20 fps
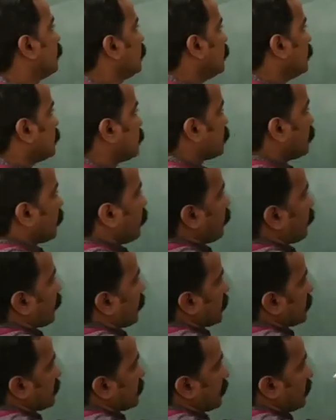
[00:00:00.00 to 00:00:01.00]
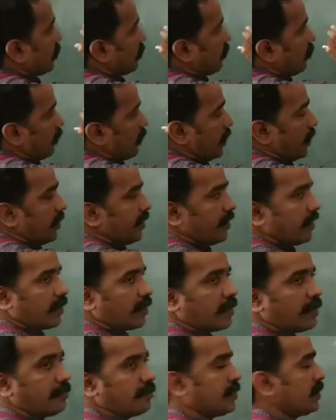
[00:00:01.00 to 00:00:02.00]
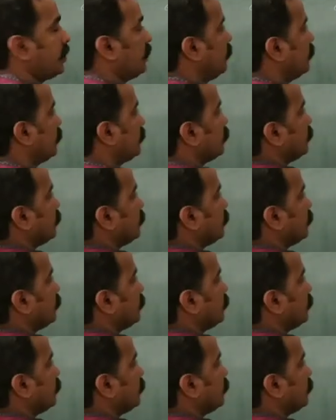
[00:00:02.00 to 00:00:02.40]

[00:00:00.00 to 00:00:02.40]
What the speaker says: Instead of considering entire number,